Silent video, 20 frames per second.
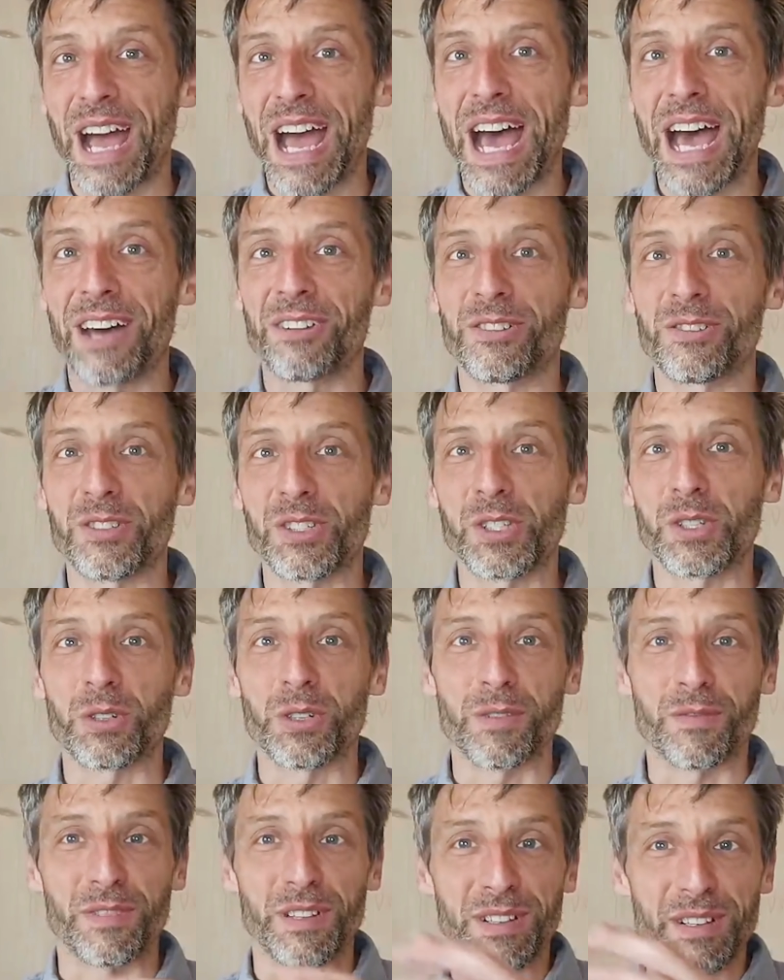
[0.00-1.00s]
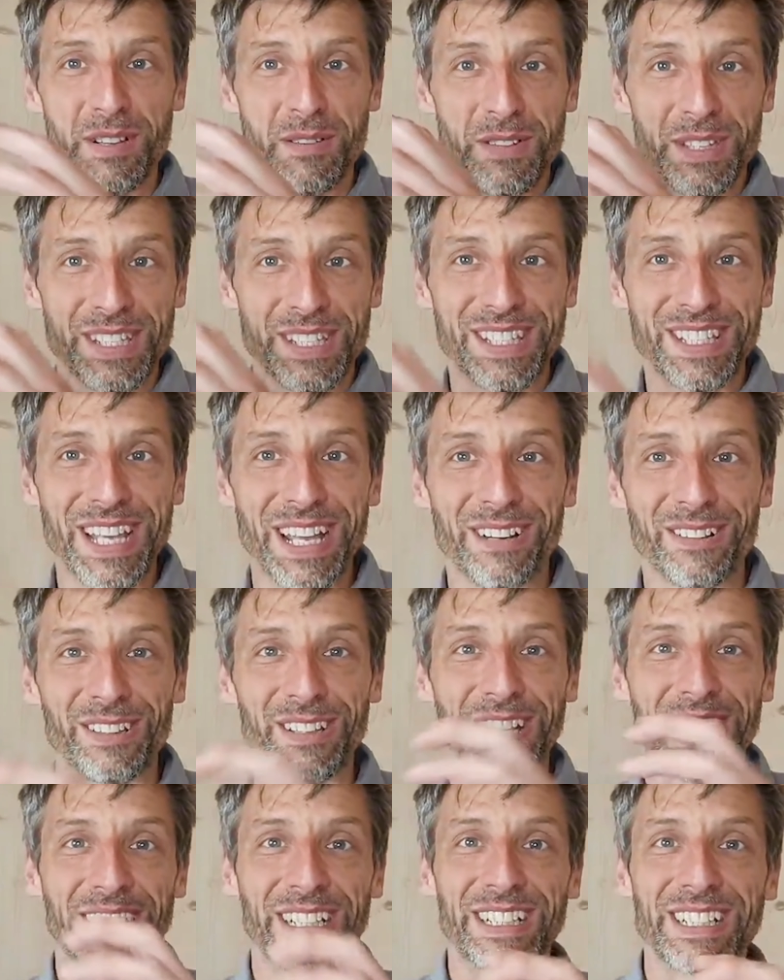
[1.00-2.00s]
how to sort of
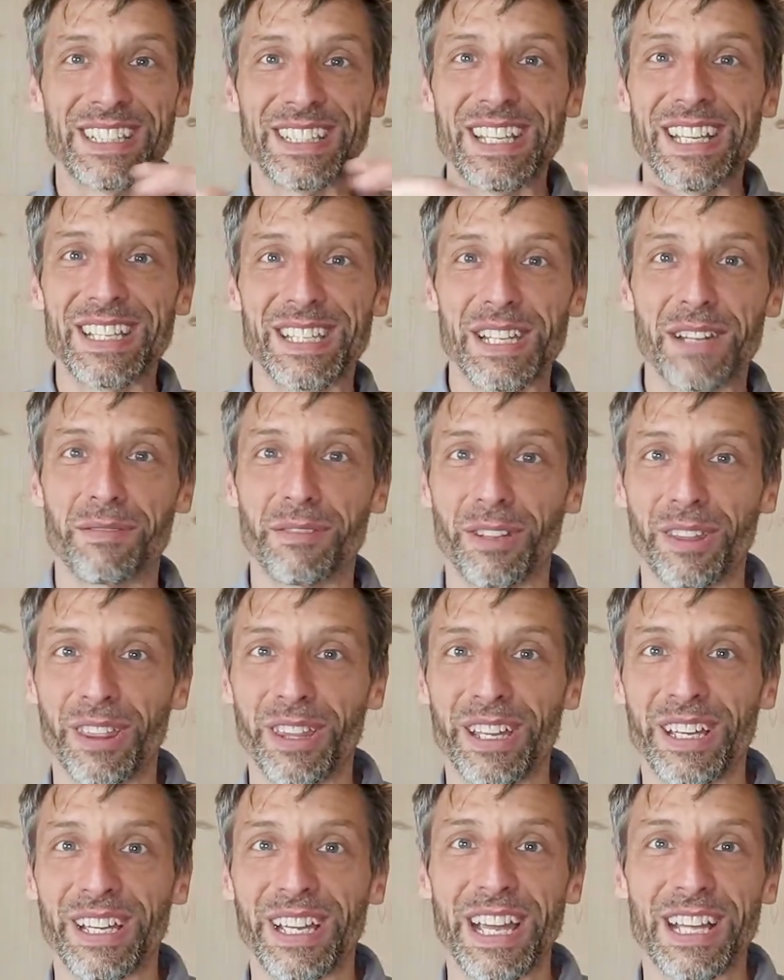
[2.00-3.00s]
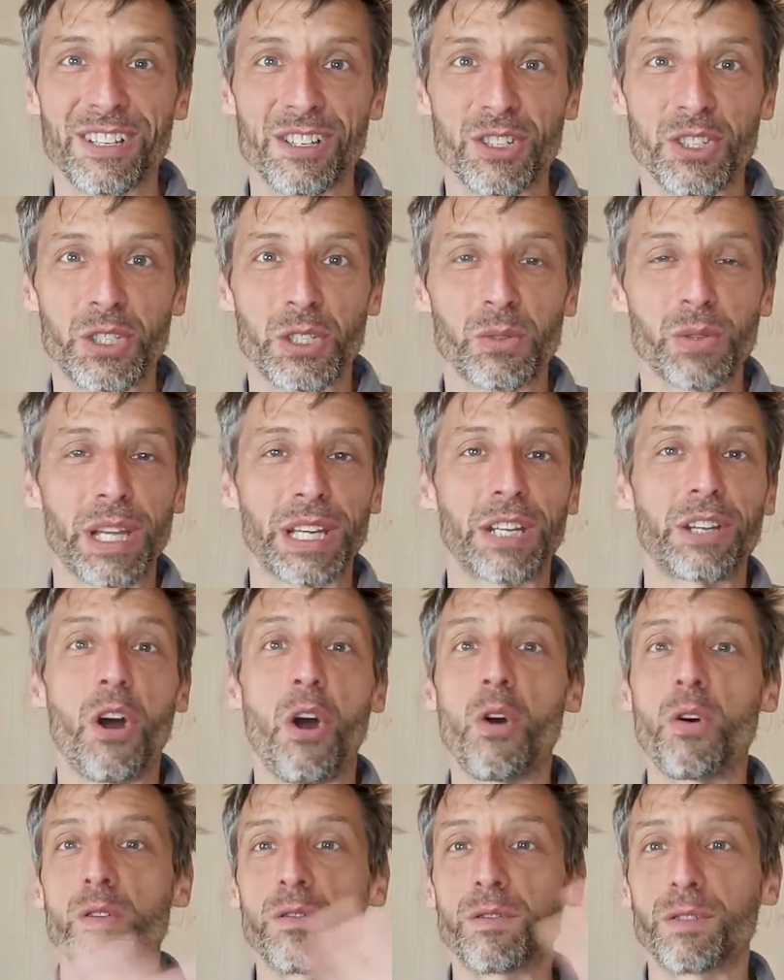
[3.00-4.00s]
settle and condense everything and just do like
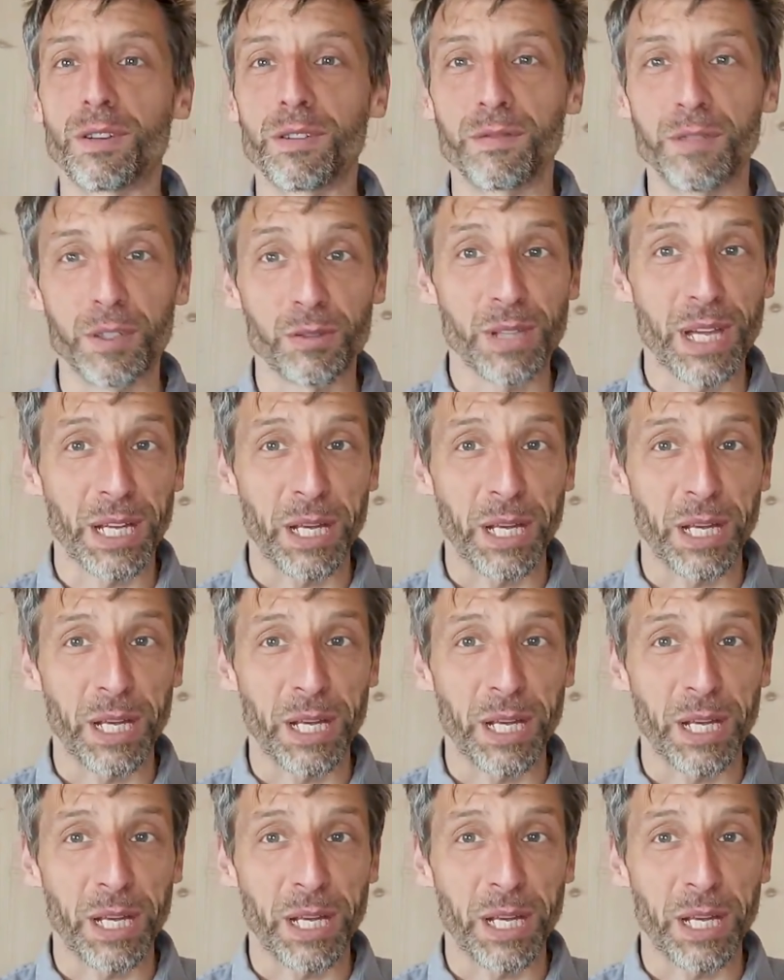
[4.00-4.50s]
an overview,